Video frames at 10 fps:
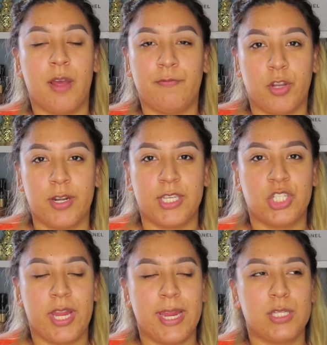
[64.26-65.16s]
of 30
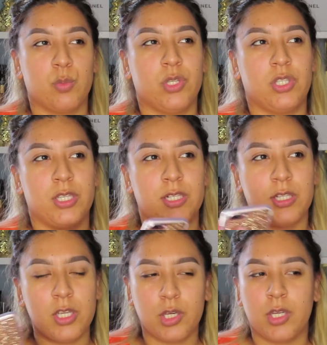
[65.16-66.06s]
shades, which is
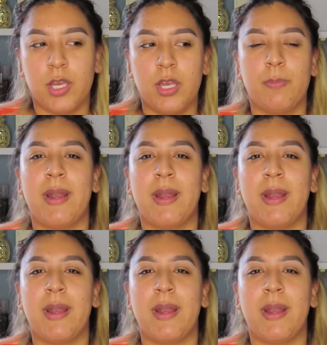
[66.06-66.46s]
still good,